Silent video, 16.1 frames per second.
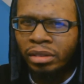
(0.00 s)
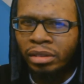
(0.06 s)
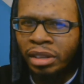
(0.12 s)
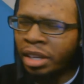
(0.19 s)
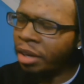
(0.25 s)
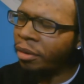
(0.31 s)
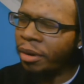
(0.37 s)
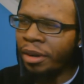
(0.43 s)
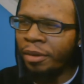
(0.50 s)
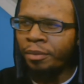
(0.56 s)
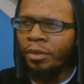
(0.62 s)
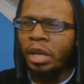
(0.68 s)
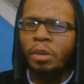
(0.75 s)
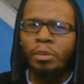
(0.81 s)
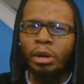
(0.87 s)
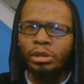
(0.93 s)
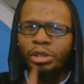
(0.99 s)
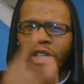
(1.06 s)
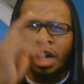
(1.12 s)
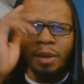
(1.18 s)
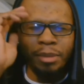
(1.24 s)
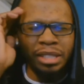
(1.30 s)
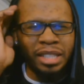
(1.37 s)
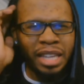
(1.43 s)
Anyway, post your
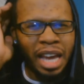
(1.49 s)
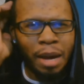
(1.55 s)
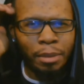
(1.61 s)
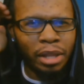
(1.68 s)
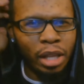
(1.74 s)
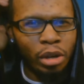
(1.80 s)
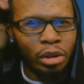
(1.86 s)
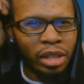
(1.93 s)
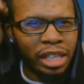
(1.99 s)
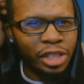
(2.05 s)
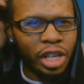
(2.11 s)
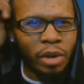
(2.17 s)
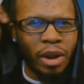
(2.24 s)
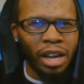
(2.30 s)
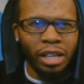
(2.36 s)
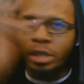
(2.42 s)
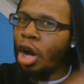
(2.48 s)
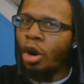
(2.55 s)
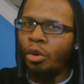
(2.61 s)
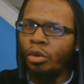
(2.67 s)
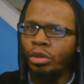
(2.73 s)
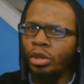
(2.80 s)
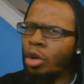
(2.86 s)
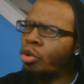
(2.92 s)
comments down below. Let J-Rocc
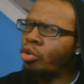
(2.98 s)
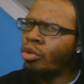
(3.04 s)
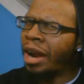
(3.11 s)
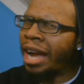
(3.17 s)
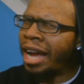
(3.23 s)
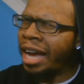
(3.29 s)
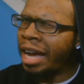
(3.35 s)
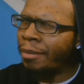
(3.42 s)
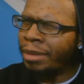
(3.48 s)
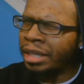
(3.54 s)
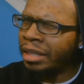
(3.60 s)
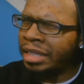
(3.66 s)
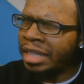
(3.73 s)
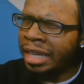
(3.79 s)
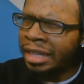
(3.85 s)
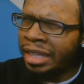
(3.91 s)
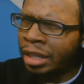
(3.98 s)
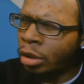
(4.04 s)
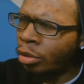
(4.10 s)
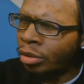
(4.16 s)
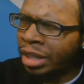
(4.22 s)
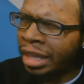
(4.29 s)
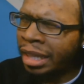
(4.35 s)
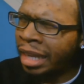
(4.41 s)
know. No rhyme intended
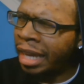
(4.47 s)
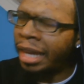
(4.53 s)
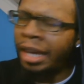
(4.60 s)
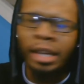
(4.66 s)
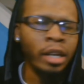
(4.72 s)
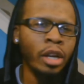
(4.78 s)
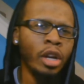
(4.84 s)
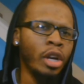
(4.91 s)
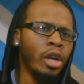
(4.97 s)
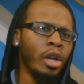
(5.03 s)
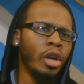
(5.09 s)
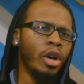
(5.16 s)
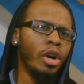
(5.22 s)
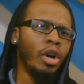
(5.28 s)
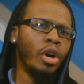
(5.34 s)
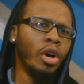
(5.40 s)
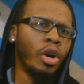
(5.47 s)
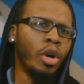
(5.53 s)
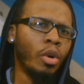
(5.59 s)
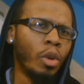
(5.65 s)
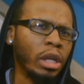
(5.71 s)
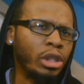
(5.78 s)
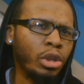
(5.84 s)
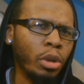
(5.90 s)
on that line.
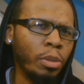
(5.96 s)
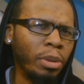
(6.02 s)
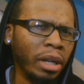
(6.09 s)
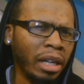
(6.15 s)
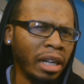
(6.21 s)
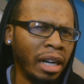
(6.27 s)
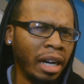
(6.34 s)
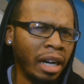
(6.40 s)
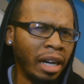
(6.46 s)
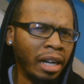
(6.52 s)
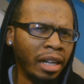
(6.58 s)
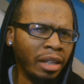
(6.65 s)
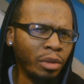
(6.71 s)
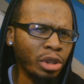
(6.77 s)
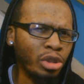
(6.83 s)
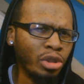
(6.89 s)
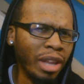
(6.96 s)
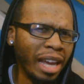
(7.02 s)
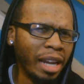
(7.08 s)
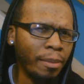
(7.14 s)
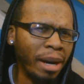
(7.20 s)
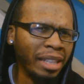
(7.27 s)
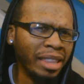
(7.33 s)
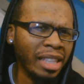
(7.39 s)
What you like
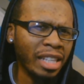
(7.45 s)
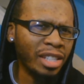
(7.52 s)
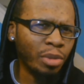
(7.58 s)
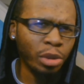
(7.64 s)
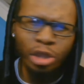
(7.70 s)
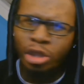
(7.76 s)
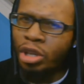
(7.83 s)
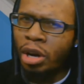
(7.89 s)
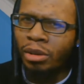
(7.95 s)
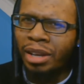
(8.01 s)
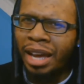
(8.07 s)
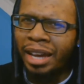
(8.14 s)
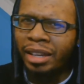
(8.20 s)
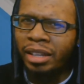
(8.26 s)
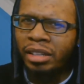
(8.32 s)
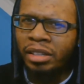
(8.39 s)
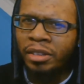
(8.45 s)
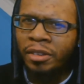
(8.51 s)
about this? What you don't like?